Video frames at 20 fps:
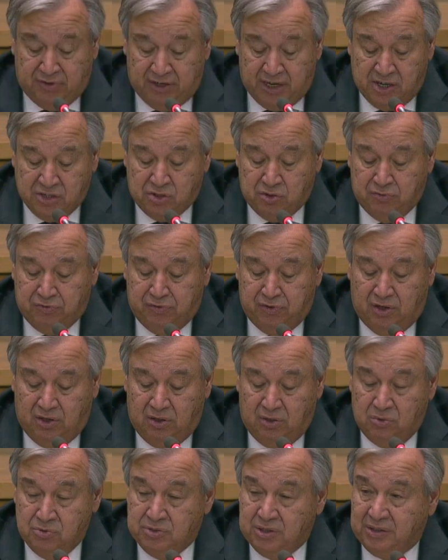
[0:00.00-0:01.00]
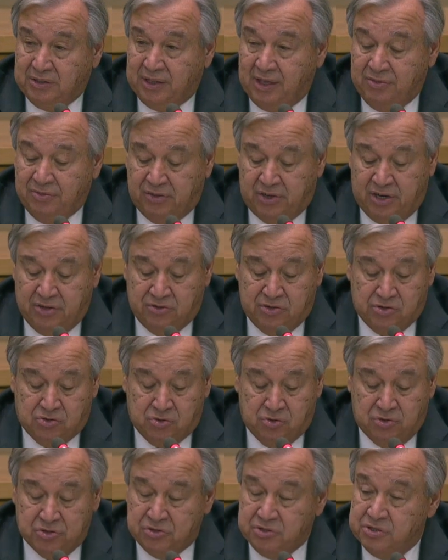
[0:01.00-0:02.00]
financial flows that can drain
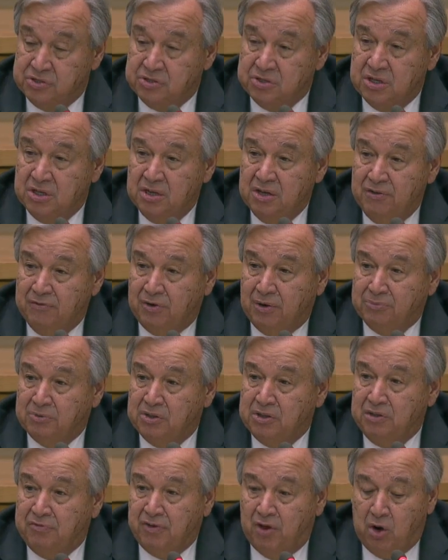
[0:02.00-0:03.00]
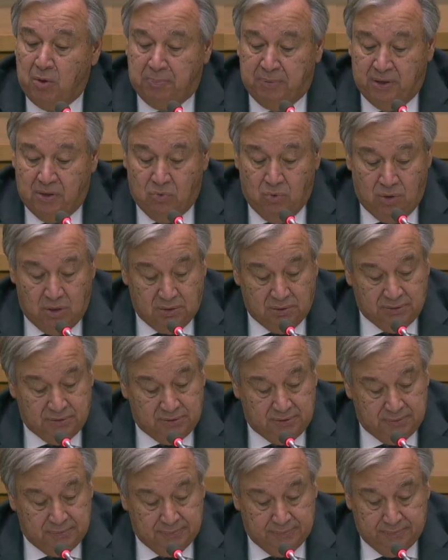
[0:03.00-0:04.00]
resources from the developing
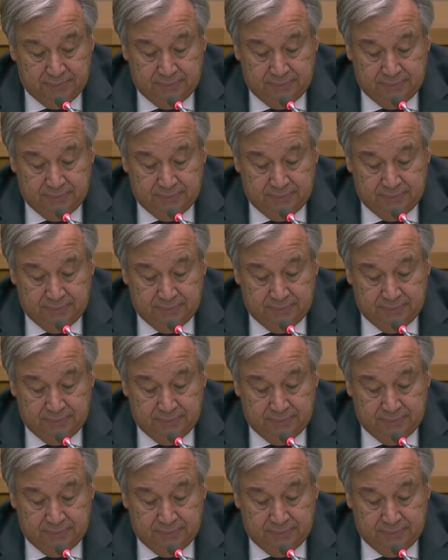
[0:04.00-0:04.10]
world.